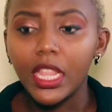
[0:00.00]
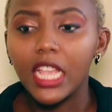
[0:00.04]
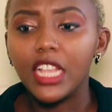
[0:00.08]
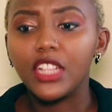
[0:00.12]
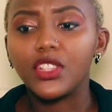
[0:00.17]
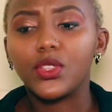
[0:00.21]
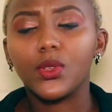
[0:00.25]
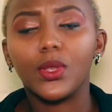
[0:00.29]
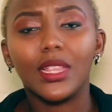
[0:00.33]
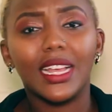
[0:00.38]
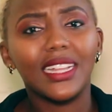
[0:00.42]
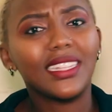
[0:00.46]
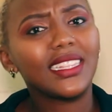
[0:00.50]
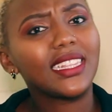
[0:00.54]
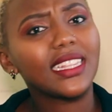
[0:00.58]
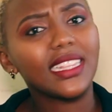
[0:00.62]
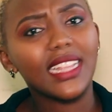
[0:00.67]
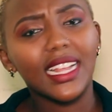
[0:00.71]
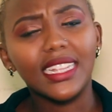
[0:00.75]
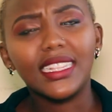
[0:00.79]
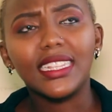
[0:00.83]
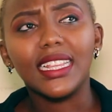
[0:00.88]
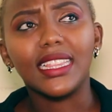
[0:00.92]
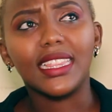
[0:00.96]
So that's
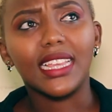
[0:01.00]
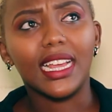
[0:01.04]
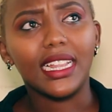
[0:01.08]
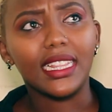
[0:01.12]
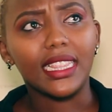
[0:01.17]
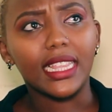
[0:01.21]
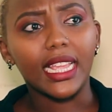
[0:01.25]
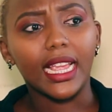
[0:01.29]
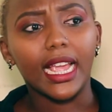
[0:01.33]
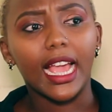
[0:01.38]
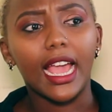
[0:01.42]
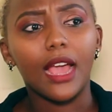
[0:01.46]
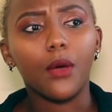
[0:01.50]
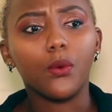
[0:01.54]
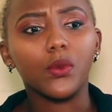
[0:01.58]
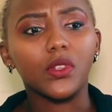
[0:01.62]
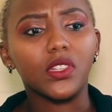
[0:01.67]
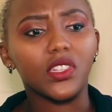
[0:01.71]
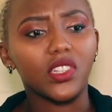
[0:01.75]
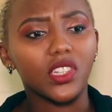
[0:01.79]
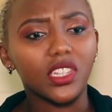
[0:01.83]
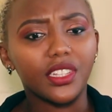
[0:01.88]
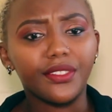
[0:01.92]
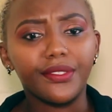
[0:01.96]
that's a third thing. I
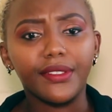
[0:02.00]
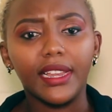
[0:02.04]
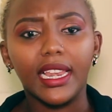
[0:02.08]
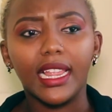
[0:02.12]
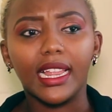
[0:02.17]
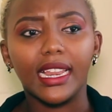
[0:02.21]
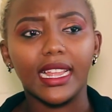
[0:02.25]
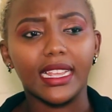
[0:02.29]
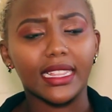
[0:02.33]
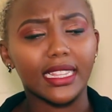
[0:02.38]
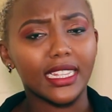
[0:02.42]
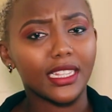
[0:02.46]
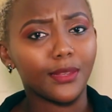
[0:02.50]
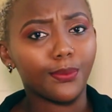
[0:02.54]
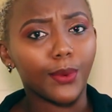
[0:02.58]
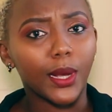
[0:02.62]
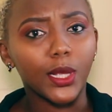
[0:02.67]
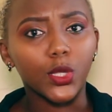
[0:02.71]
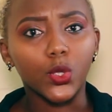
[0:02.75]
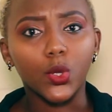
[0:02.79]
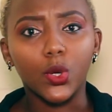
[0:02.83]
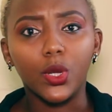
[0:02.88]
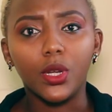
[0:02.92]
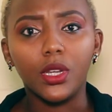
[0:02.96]
was just feeling like this
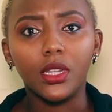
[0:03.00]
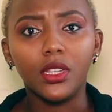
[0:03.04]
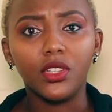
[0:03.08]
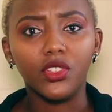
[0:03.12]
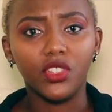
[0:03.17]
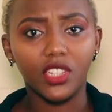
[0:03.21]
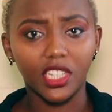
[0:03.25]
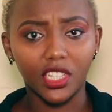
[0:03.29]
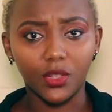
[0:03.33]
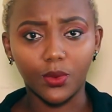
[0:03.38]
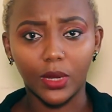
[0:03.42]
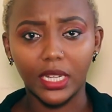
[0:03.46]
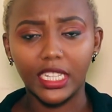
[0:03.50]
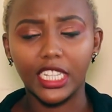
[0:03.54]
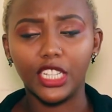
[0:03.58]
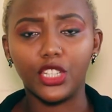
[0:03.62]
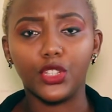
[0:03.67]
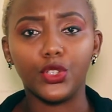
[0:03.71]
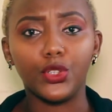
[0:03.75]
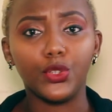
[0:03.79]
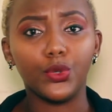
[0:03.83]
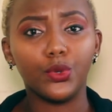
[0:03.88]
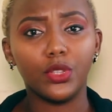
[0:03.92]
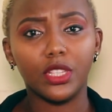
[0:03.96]
person just wanted
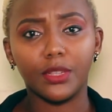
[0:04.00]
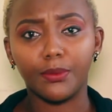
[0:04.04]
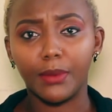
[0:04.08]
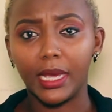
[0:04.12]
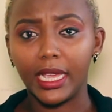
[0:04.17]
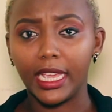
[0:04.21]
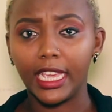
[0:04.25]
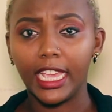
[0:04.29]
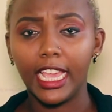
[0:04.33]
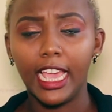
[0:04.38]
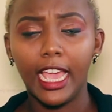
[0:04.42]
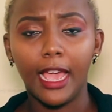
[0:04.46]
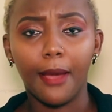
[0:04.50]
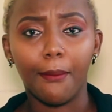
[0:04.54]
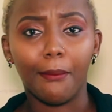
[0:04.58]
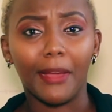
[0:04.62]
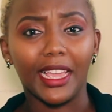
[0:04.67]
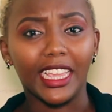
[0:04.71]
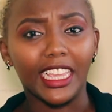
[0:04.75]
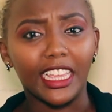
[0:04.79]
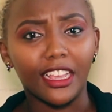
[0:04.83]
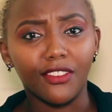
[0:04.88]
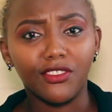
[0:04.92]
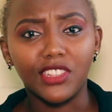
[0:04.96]
to use my my
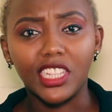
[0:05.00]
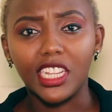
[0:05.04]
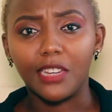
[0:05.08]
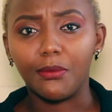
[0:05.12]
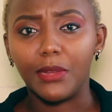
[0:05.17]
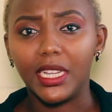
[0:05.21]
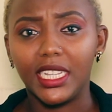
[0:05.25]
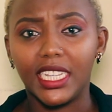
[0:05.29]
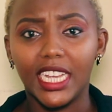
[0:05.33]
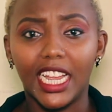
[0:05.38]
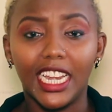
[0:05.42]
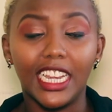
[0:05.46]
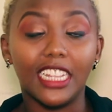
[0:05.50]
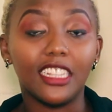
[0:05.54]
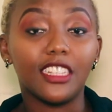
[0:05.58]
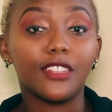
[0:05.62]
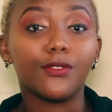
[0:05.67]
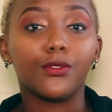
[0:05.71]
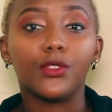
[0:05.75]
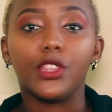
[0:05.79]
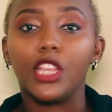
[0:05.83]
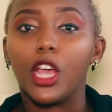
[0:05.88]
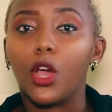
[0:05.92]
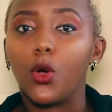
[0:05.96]
gifts and my talents
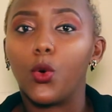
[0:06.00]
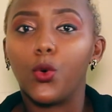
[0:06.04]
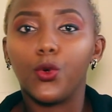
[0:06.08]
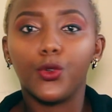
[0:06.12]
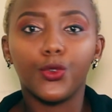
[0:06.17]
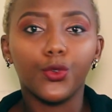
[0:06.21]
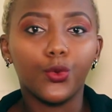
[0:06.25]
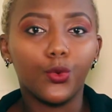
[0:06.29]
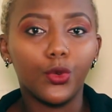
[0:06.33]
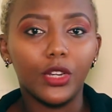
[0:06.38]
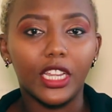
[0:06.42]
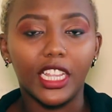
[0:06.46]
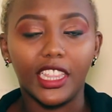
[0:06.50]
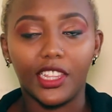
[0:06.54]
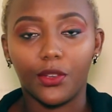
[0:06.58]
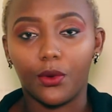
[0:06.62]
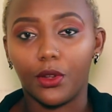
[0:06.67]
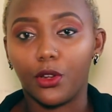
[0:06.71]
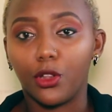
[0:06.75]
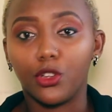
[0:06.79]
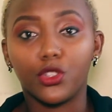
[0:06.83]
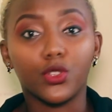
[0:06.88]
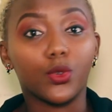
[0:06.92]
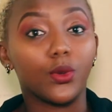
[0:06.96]
for their own good, and they
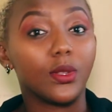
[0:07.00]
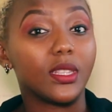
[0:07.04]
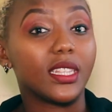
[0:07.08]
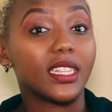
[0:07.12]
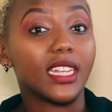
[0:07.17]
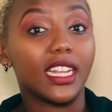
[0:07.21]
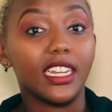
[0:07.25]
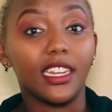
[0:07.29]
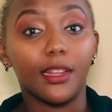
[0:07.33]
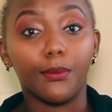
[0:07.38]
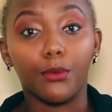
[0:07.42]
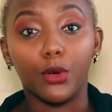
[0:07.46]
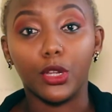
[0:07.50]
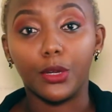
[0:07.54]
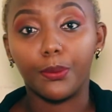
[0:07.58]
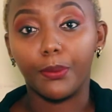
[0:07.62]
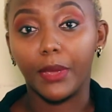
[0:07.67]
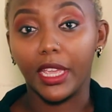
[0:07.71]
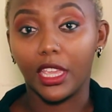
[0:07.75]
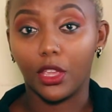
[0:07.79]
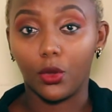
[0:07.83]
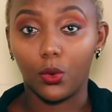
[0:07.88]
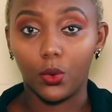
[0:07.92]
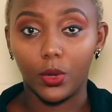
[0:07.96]
were not concerned about
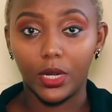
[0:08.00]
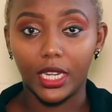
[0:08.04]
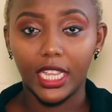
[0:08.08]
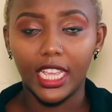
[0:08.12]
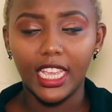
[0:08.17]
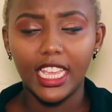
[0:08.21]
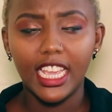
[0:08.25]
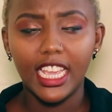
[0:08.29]
my good.